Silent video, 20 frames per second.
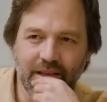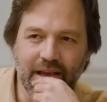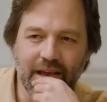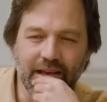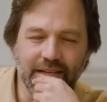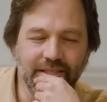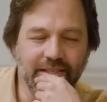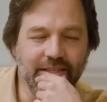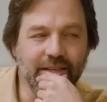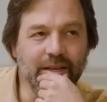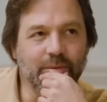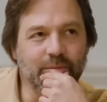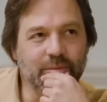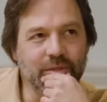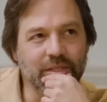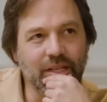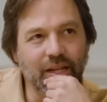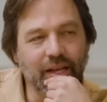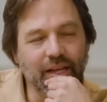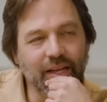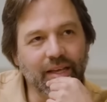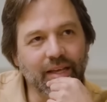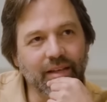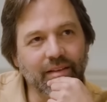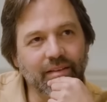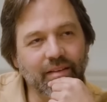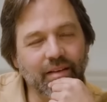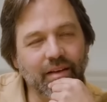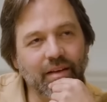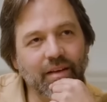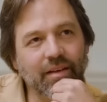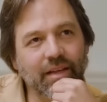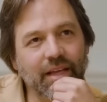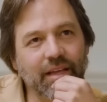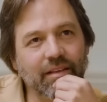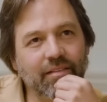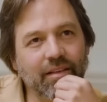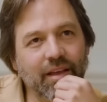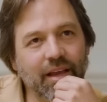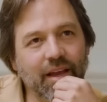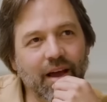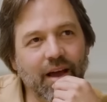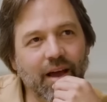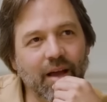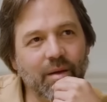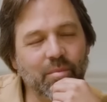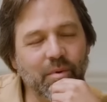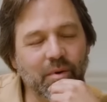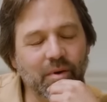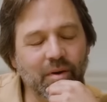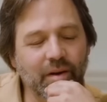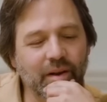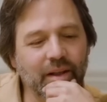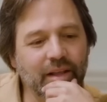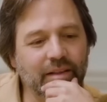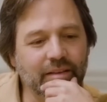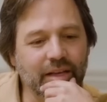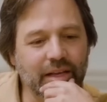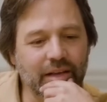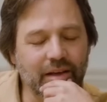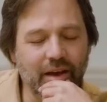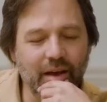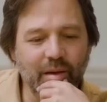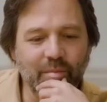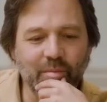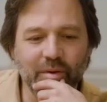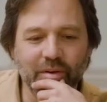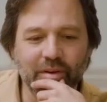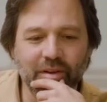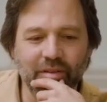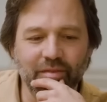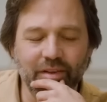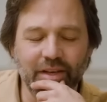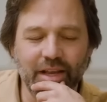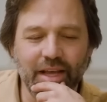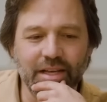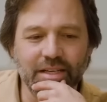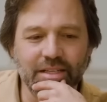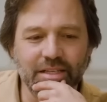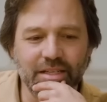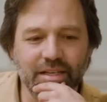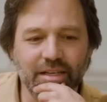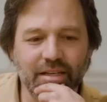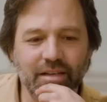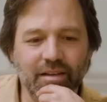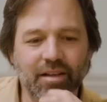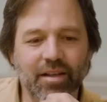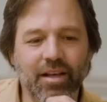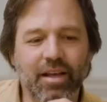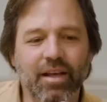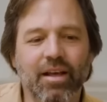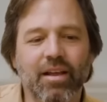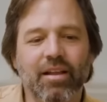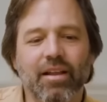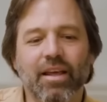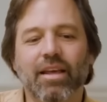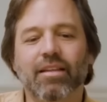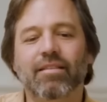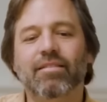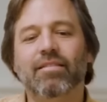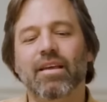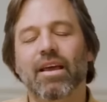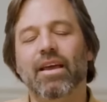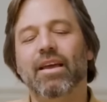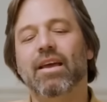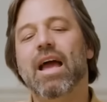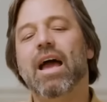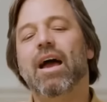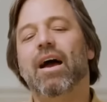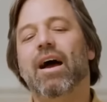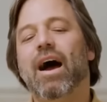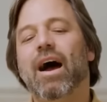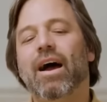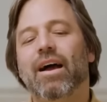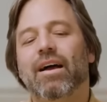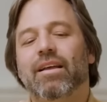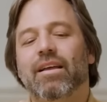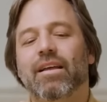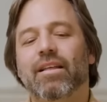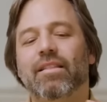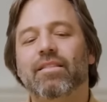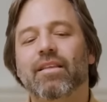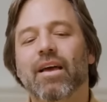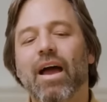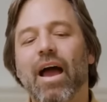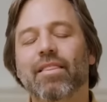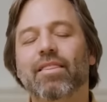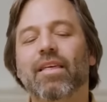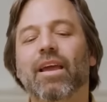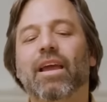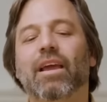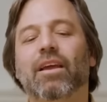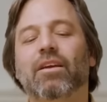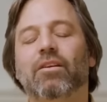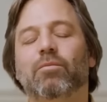Yeah, it seems like it's a, it's a hyper, it's kind of hyper divination. Like it's, it, I, I think